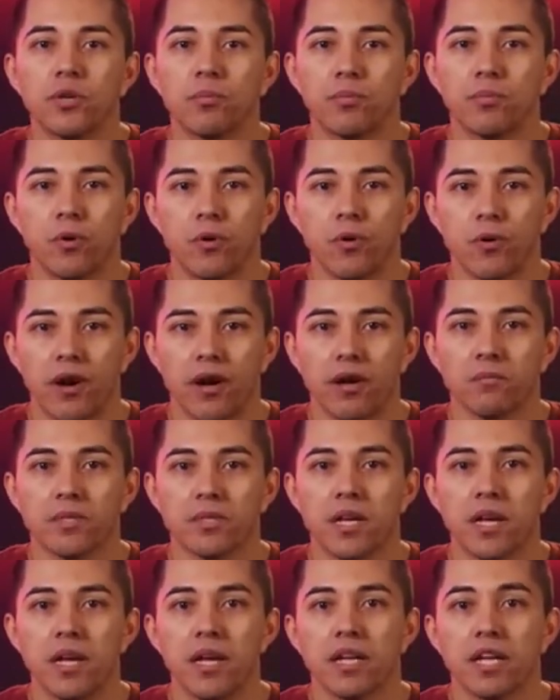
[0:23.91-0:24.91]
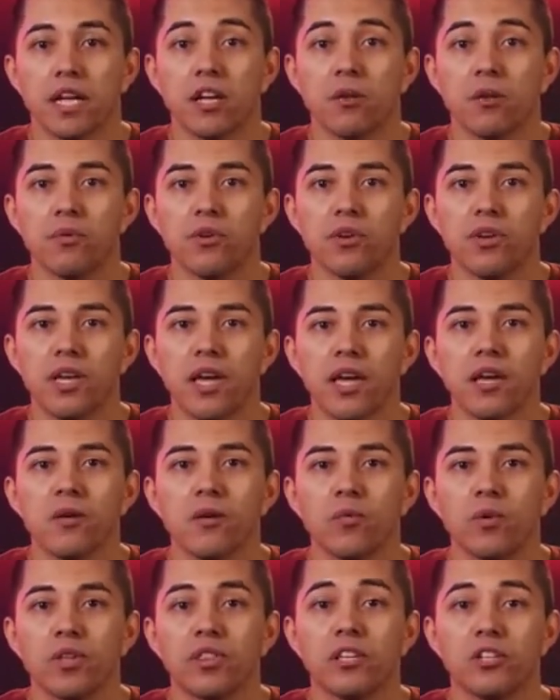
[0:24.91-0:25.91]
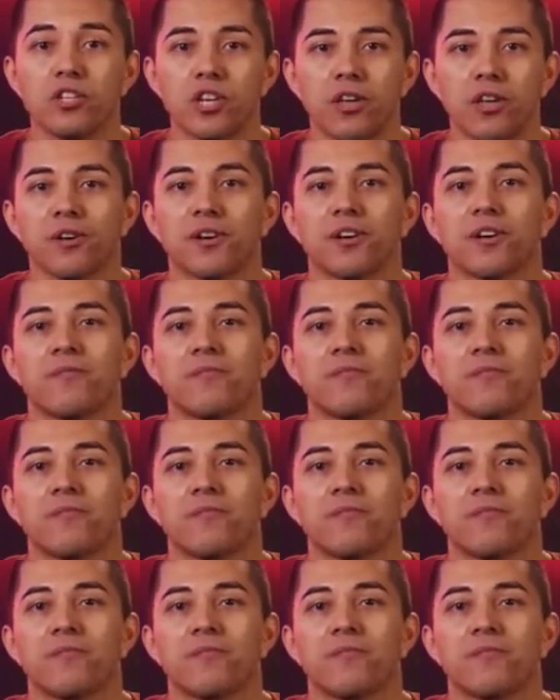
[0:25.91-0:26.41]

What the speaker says: programs can communicate with each other.